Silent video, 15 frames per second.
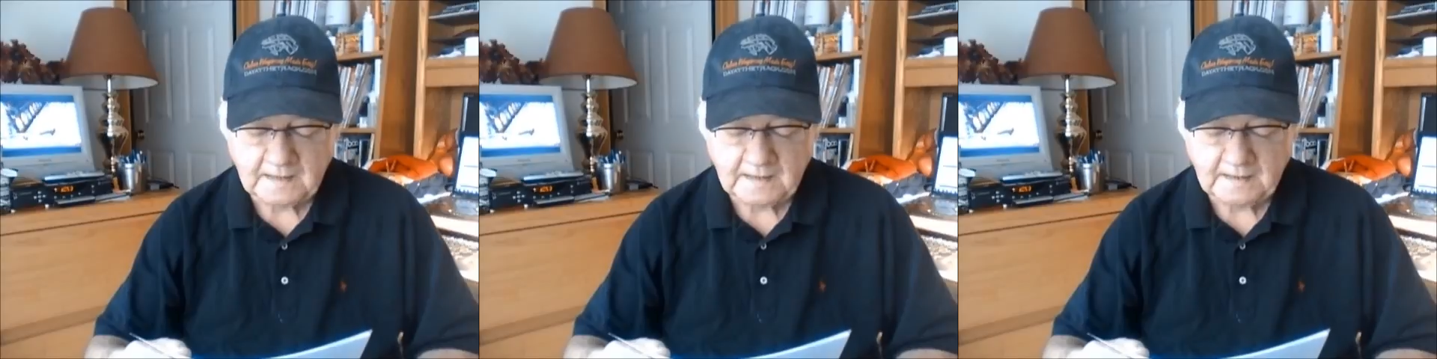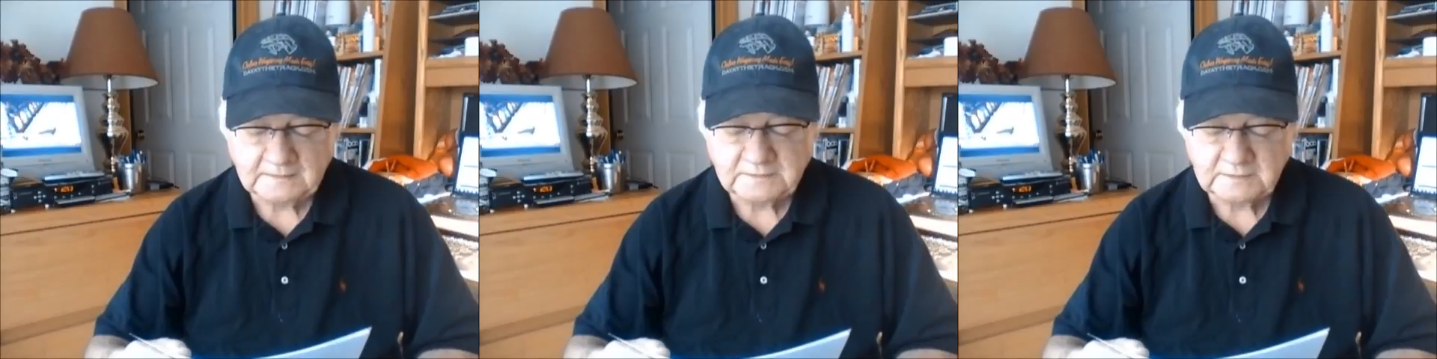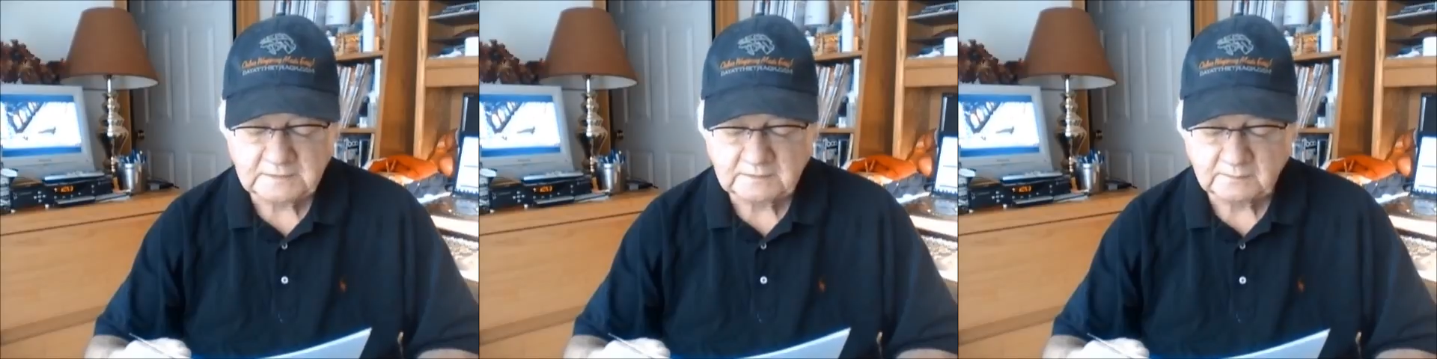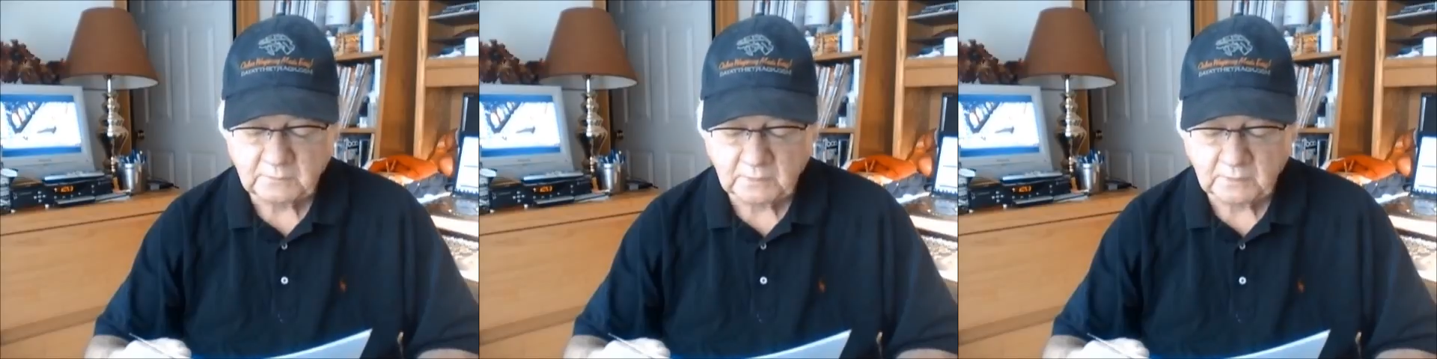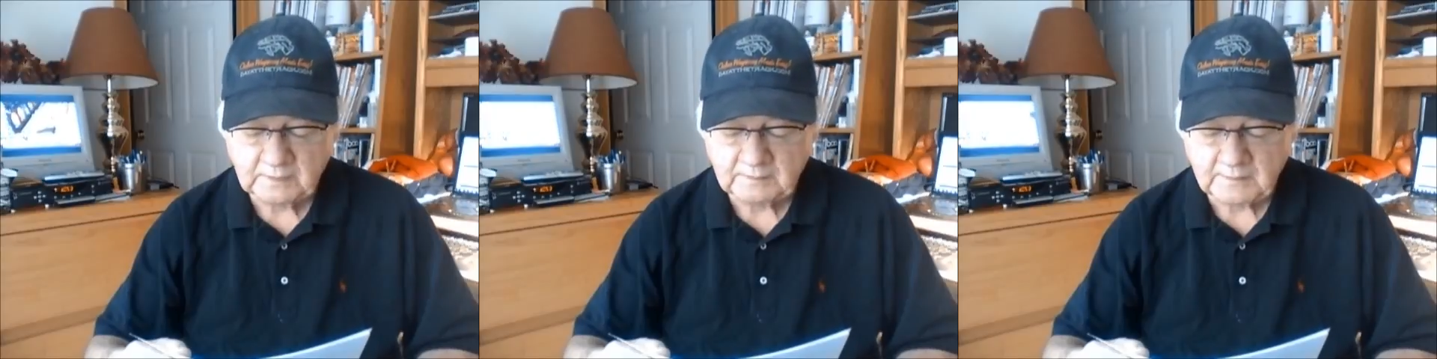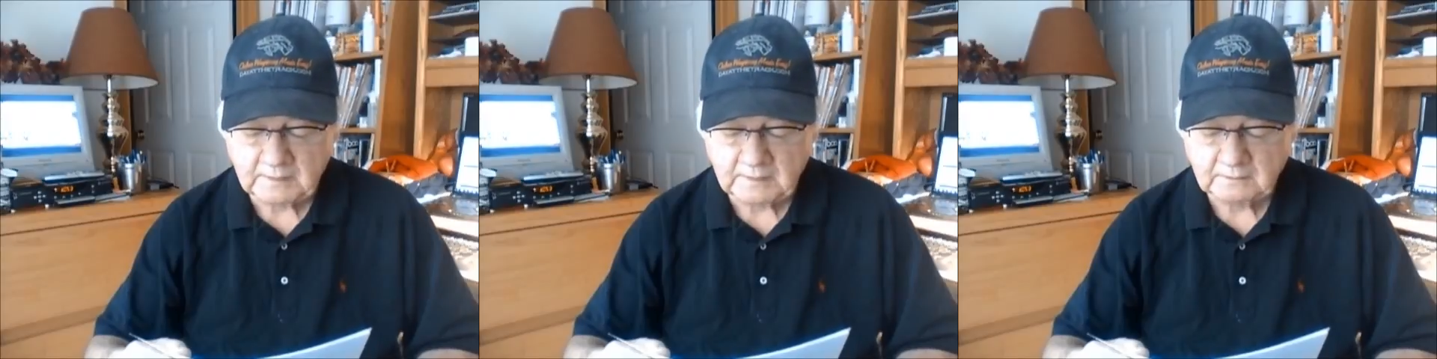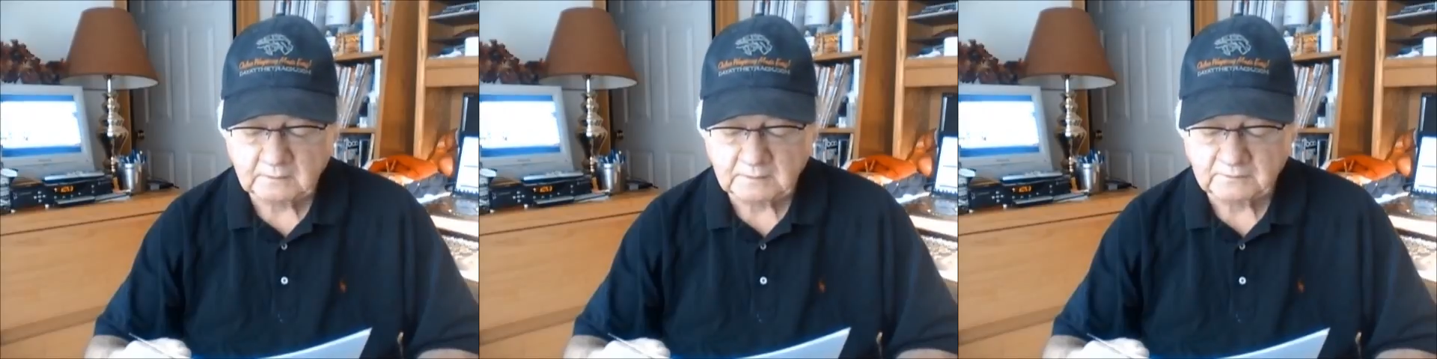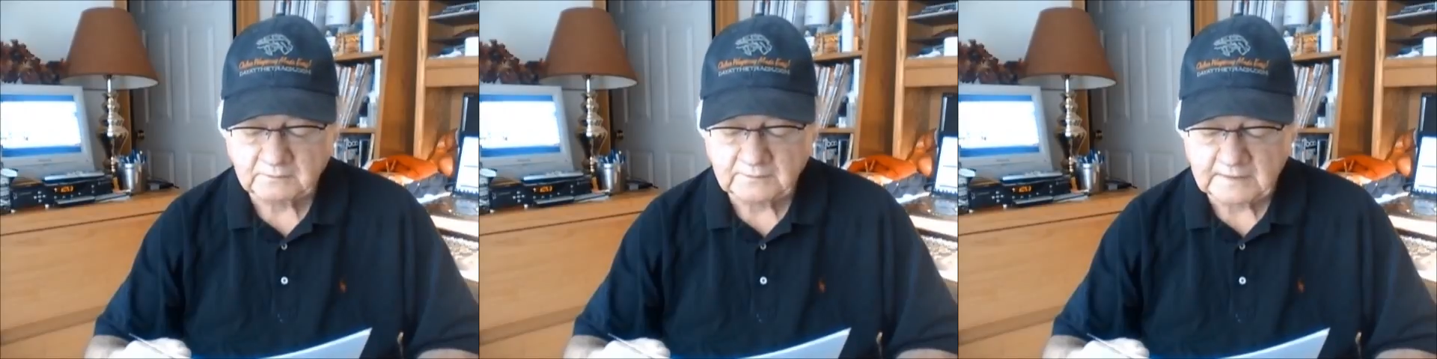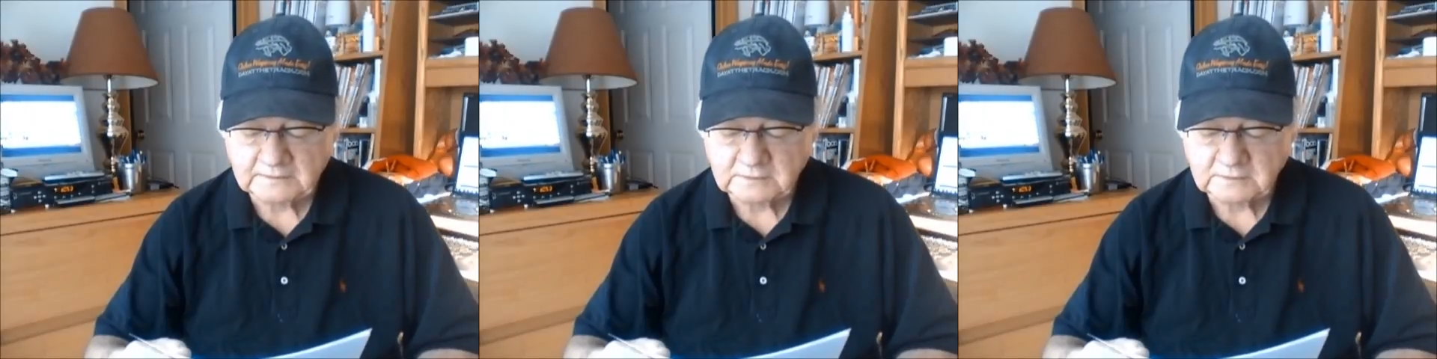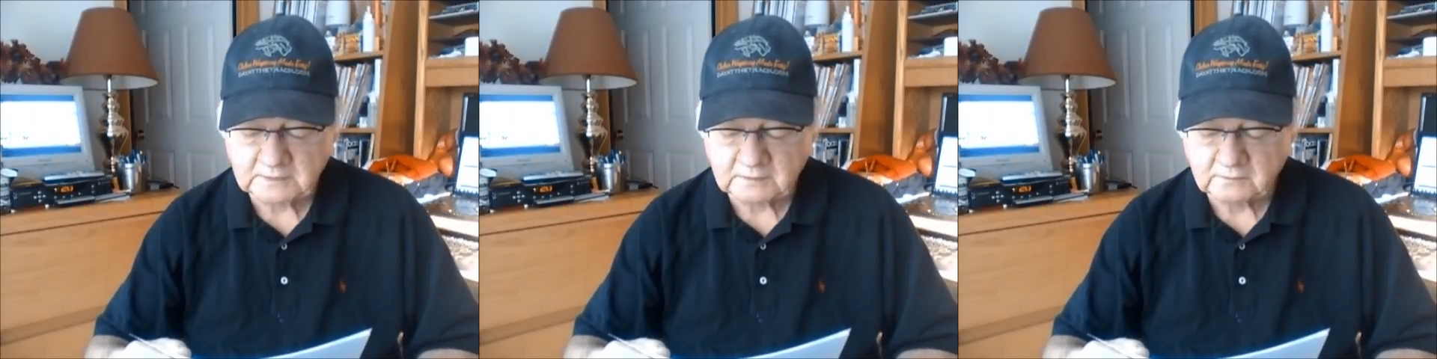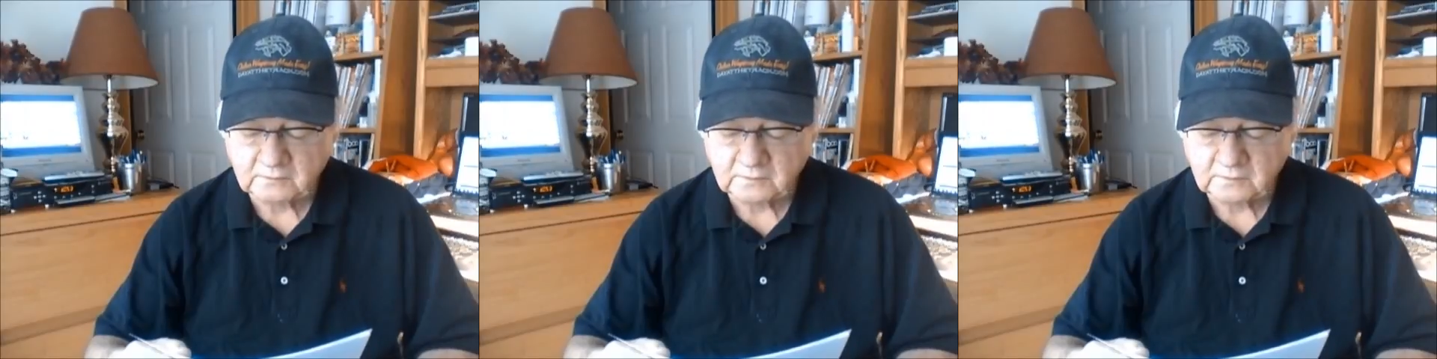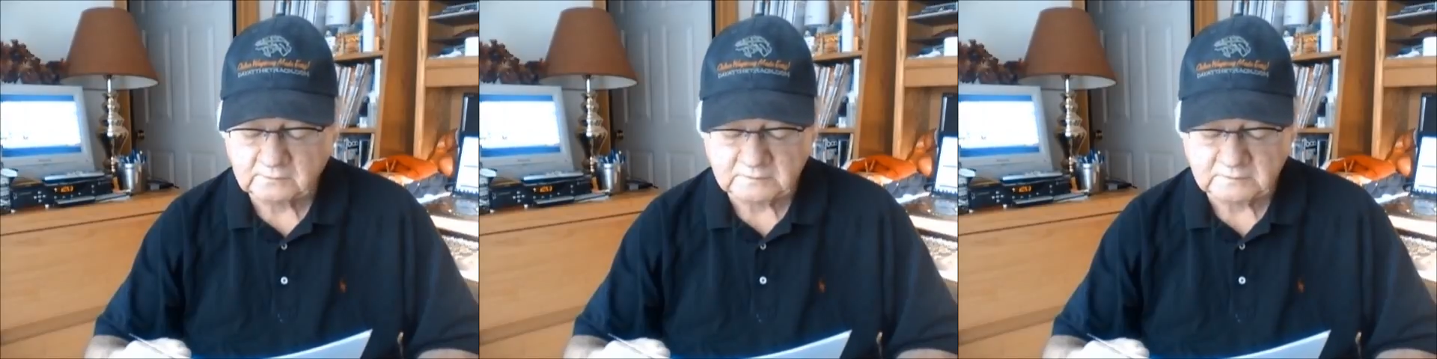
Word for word: has hit the board in power run fashion in two